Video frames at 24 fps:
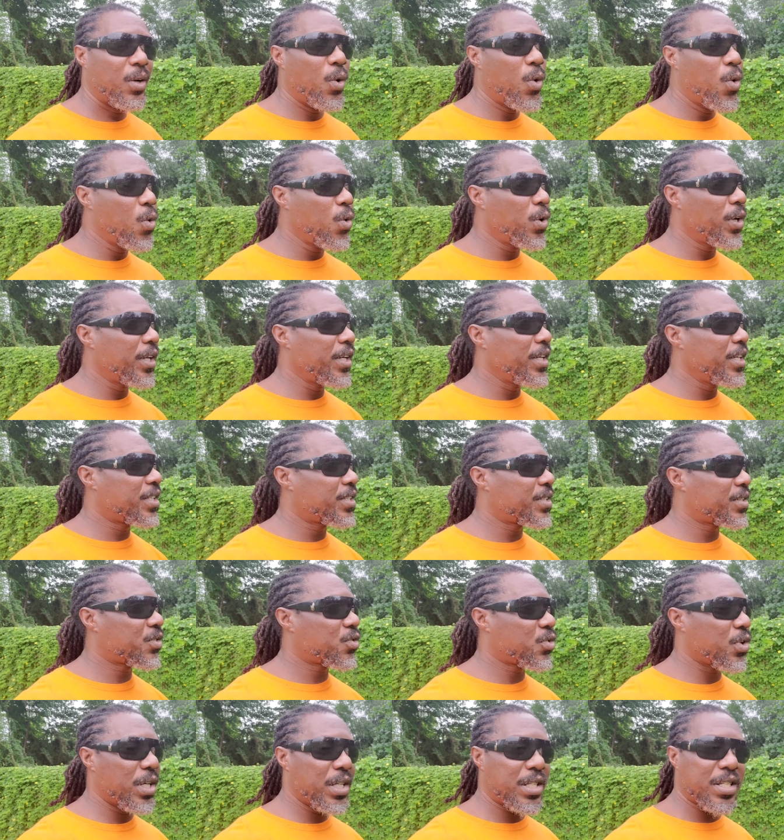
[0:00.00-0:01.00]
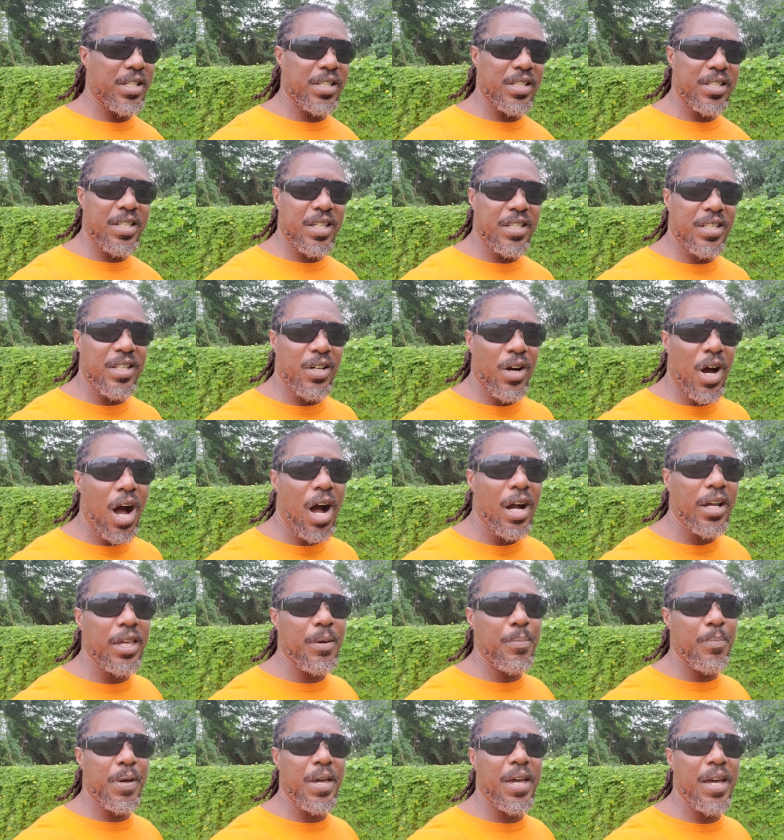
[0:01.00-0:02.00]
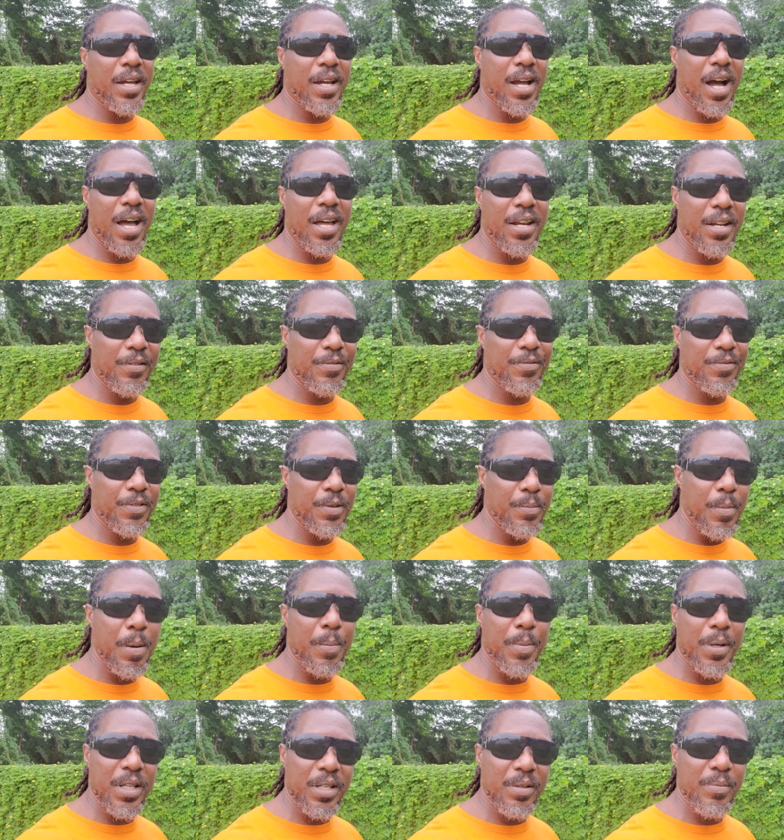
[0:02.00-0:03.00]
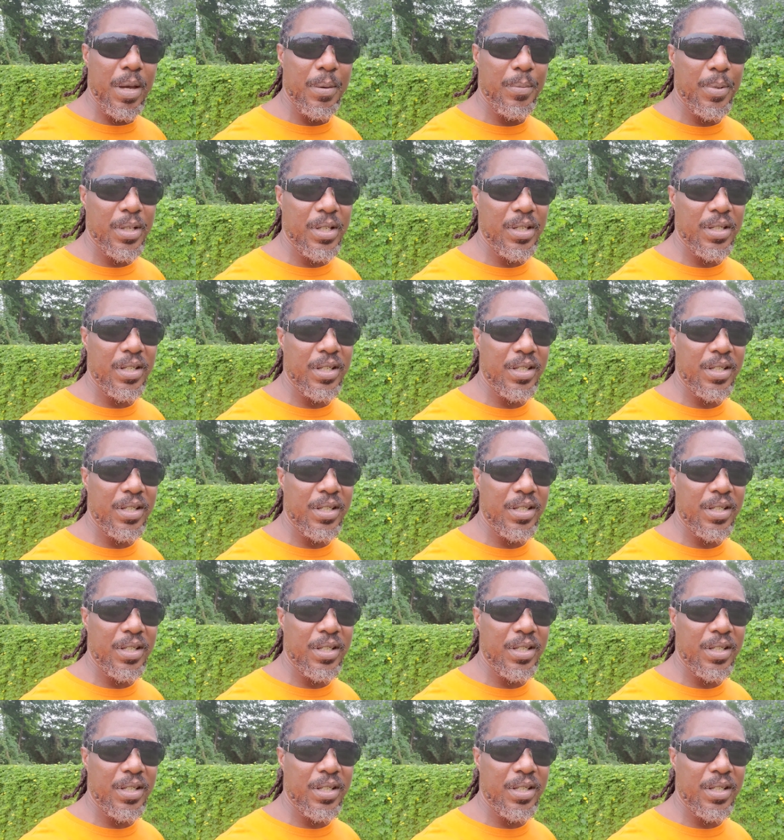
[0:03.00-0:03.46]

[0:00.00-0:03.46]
all these it's, it's, it's your Huggy Bear kind of remember remember